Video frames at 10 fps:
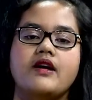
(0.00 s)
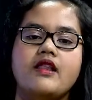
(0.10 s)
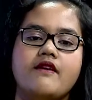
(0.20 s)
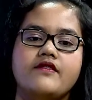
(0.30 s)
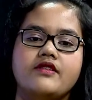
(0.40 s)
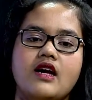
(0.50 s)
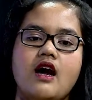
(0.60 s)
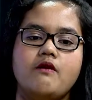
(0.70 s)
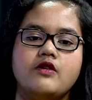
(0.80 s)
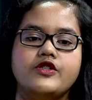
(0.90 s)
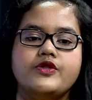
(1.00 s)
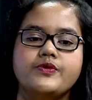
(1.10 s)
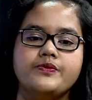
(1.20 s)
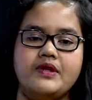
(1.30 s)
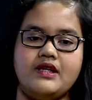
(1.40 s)
And after that, I want to
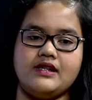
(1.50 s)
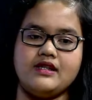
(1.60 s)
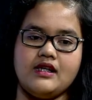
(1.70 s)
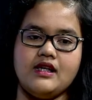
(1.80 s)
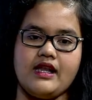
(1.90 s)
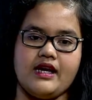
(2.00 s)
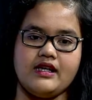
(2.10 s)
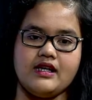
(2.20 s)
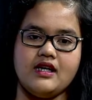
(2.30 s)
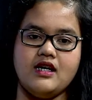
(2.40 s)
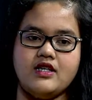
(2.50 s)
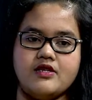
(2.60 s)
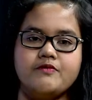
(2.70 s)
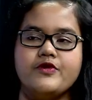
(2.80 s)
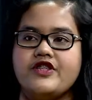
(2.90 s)
build like a
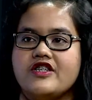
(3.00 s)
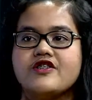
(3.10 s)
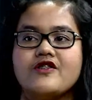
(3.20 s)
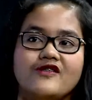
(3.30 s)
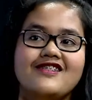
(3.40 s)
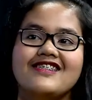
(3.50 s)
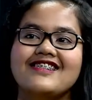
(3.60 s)
music school.